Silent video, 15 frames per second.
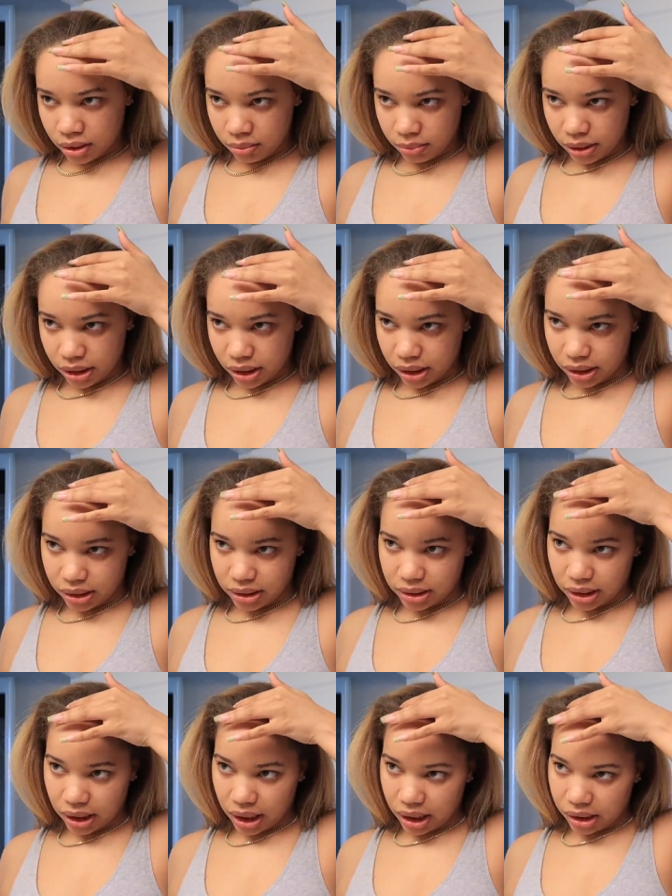because
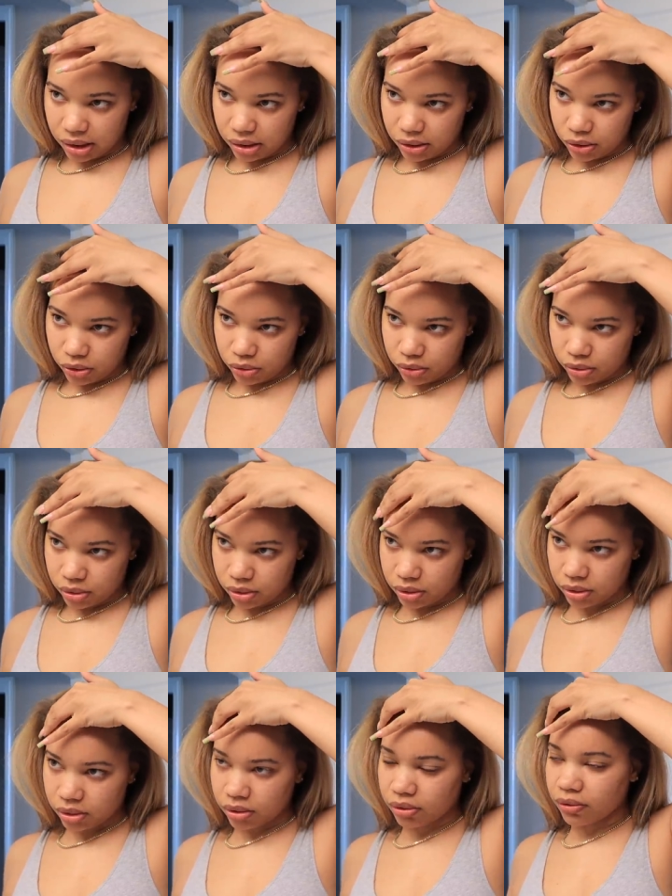they got a little
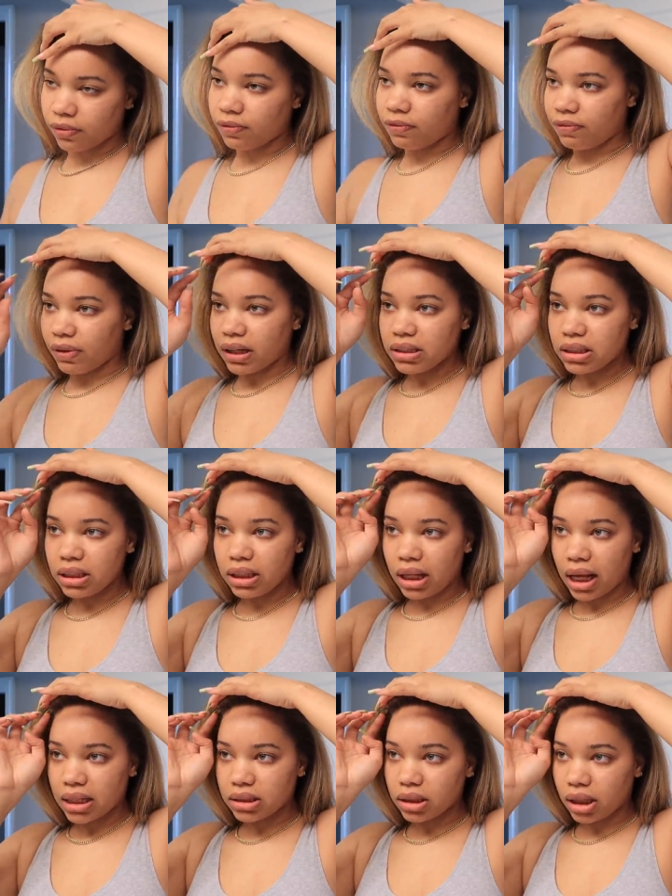fuzzy
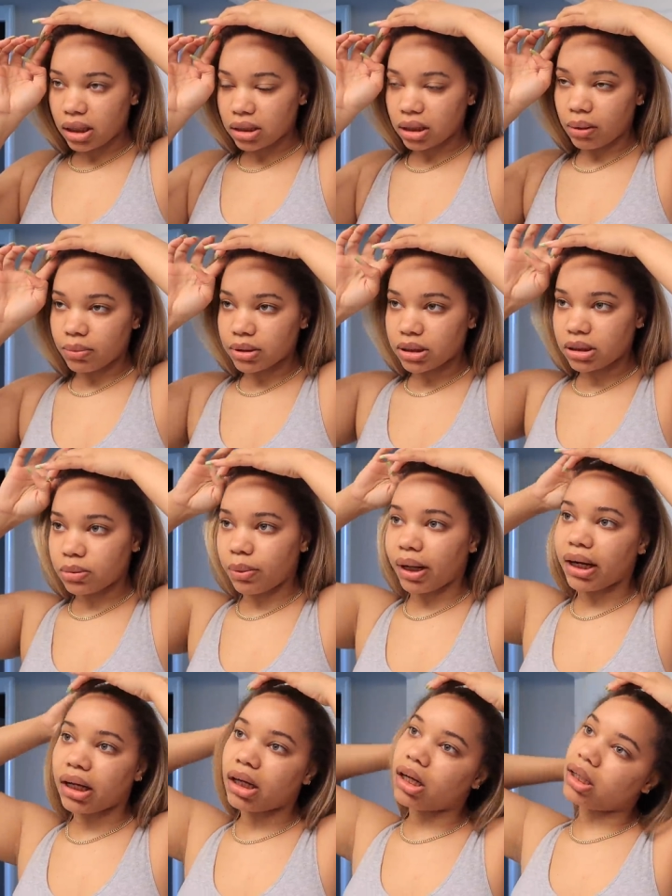last night because I was
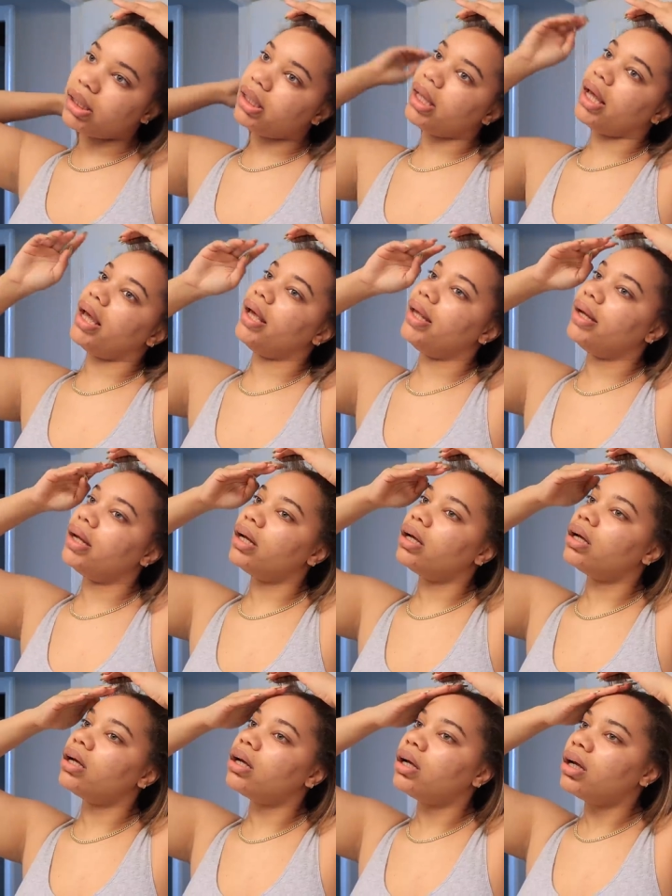sweating again.
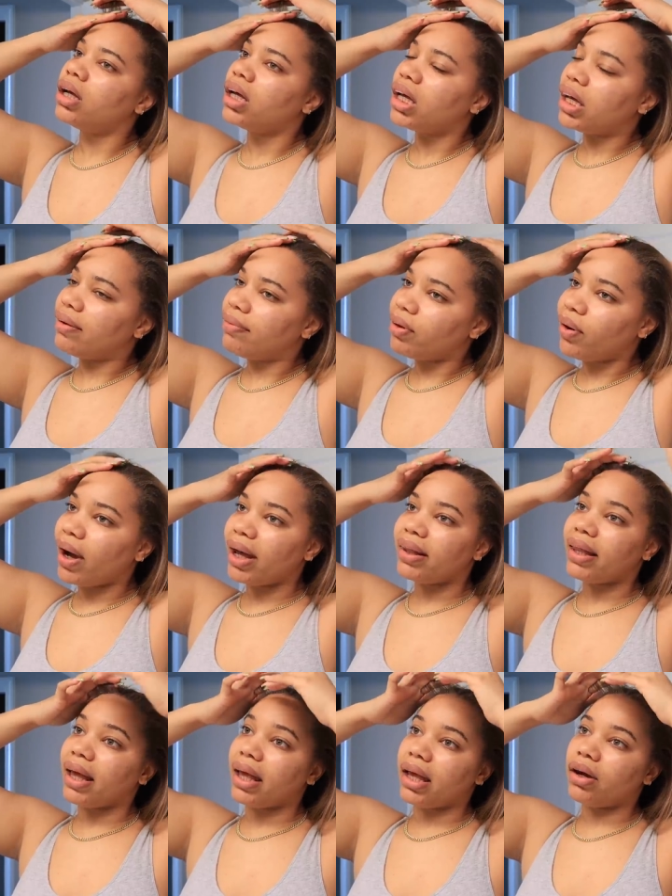Even though I had
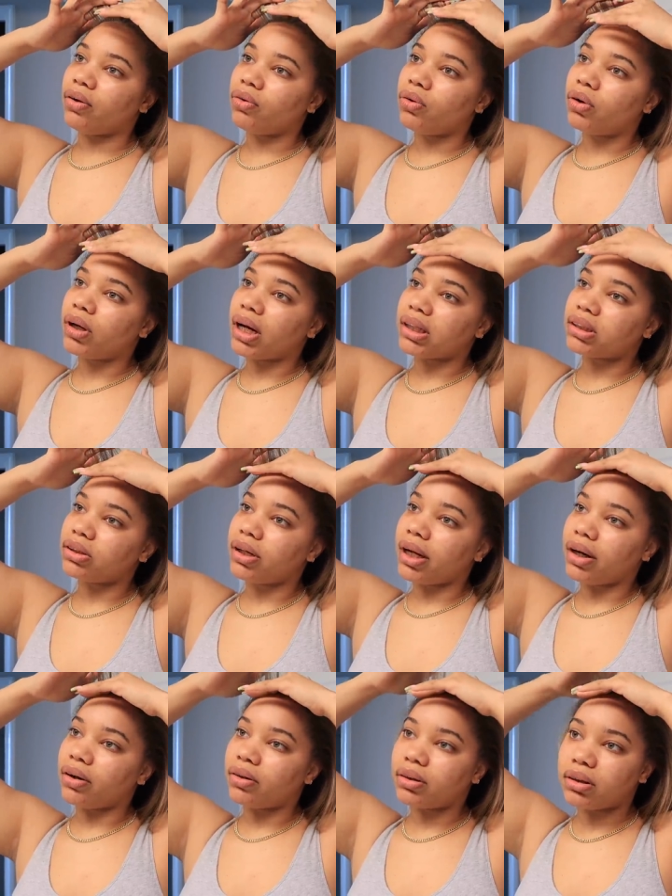the air on, I turned the
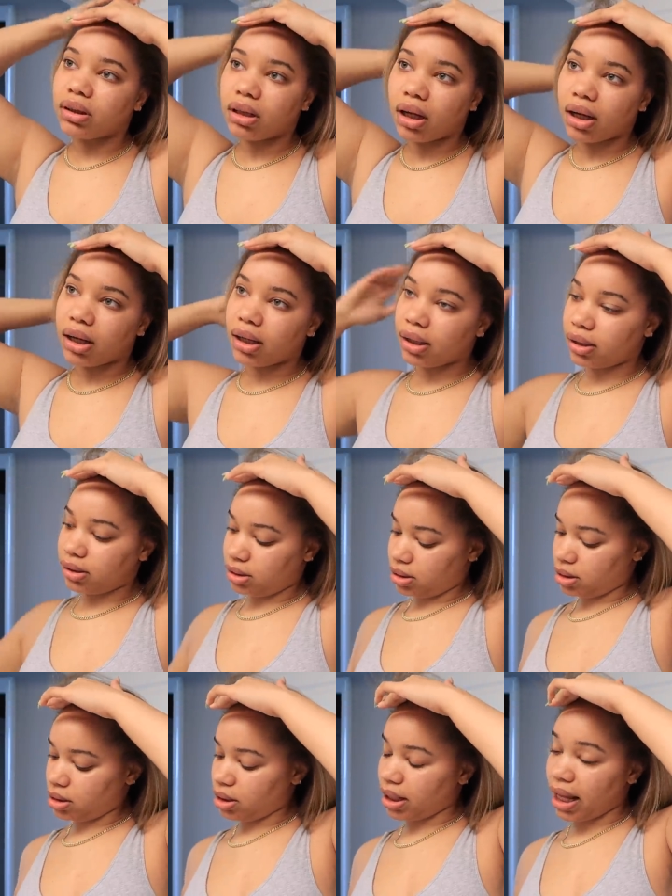air on uh,
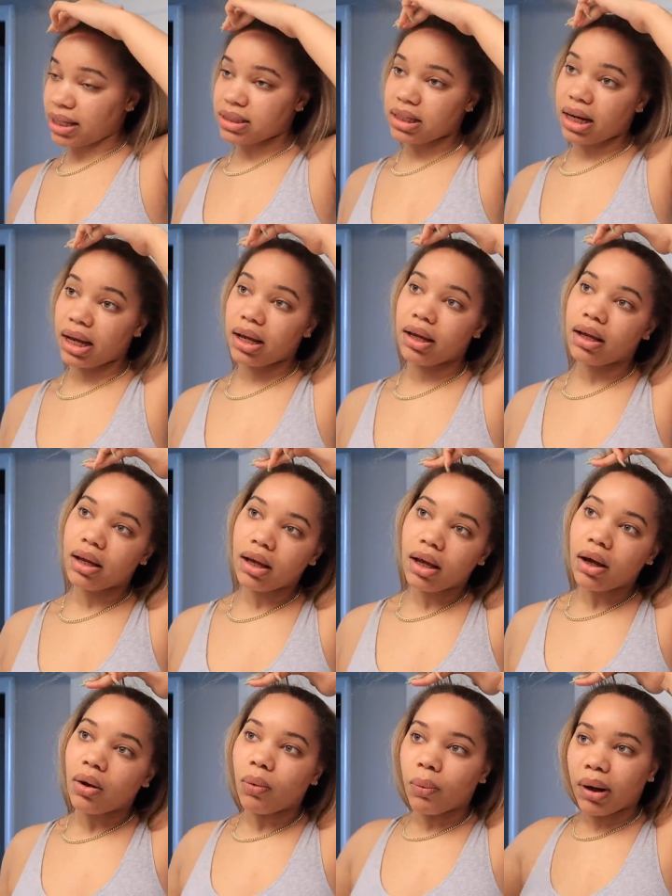last night.
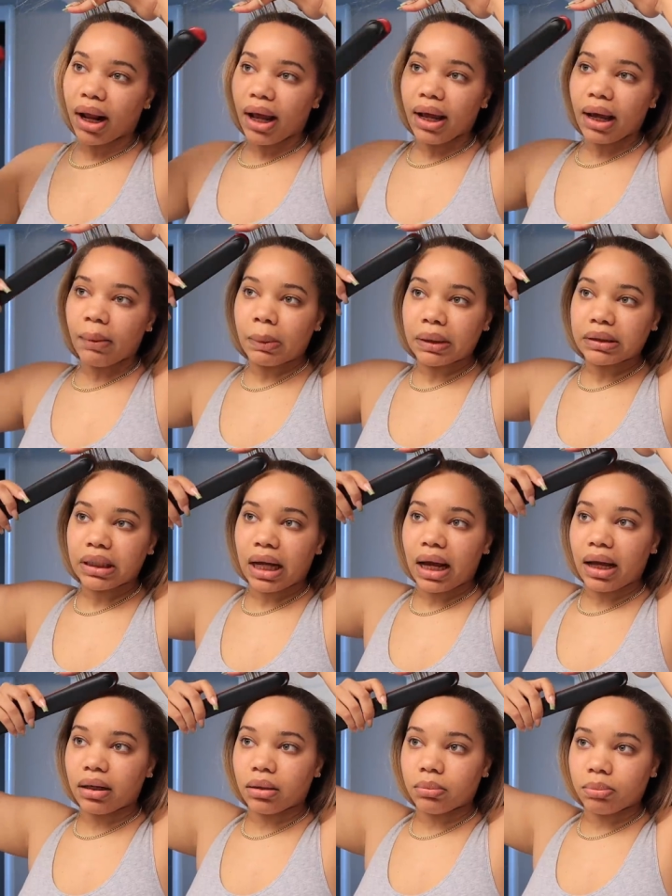When I had got my
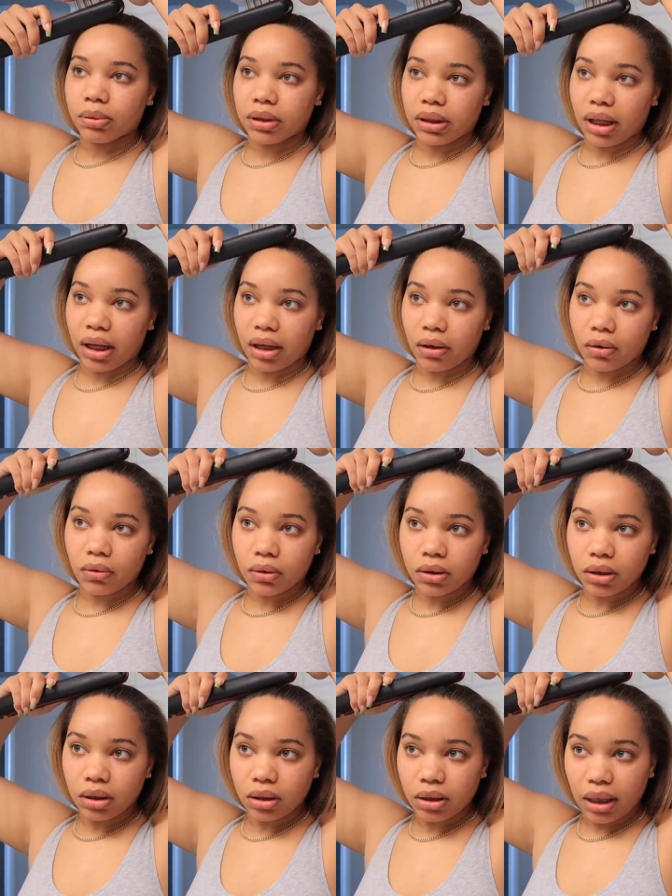shot, I didn't put the air
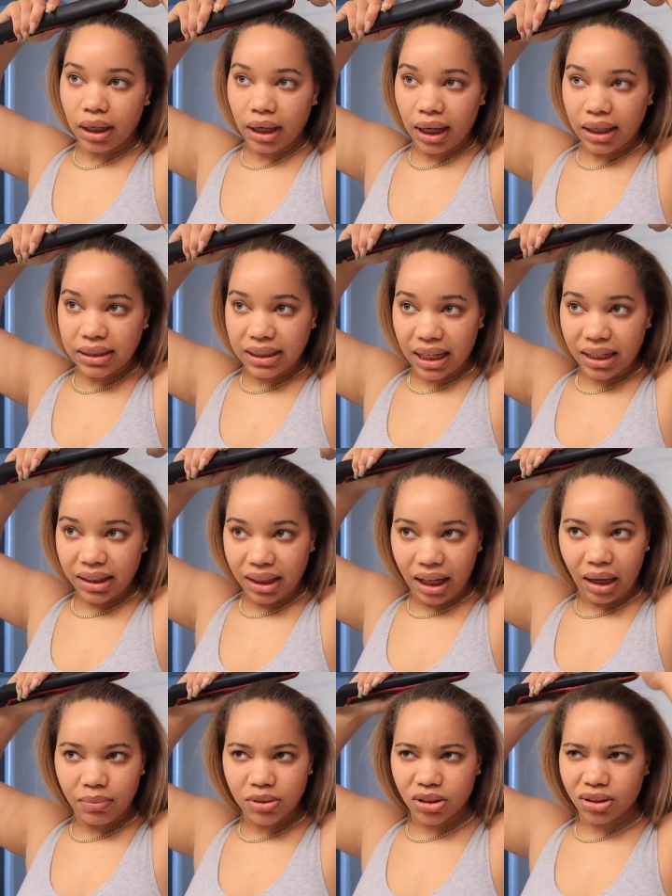on that night because I didn't
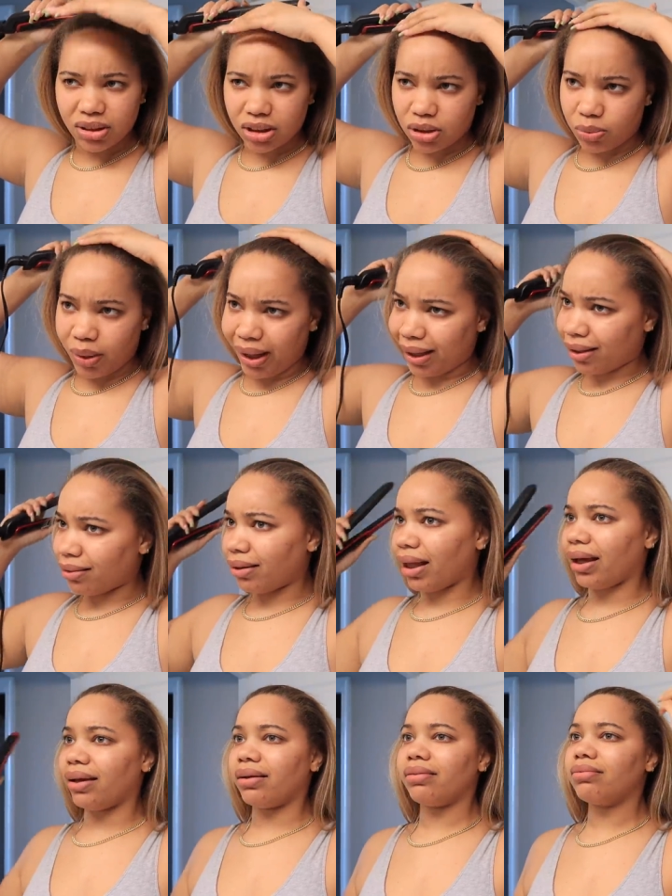think I was going to sweat
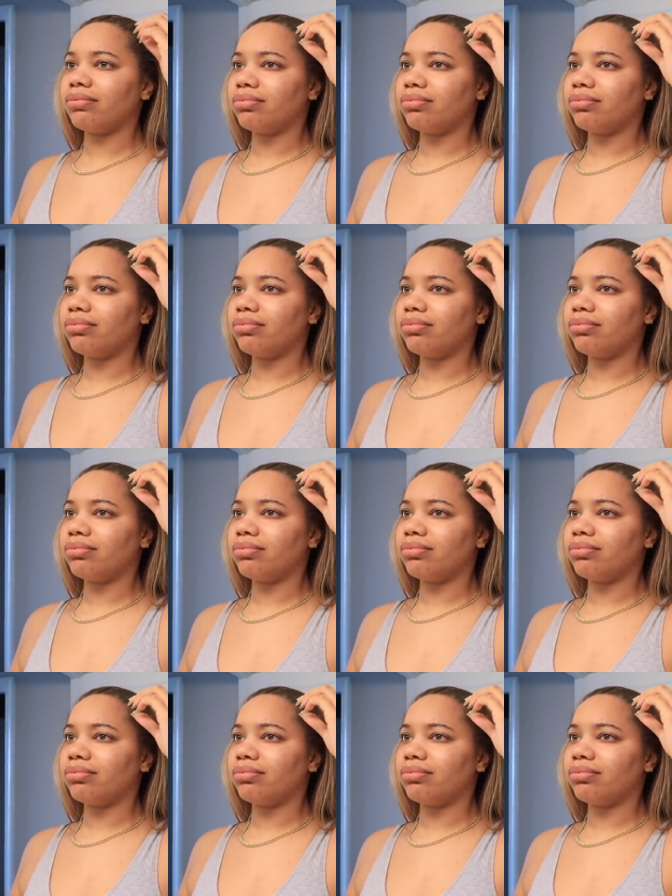like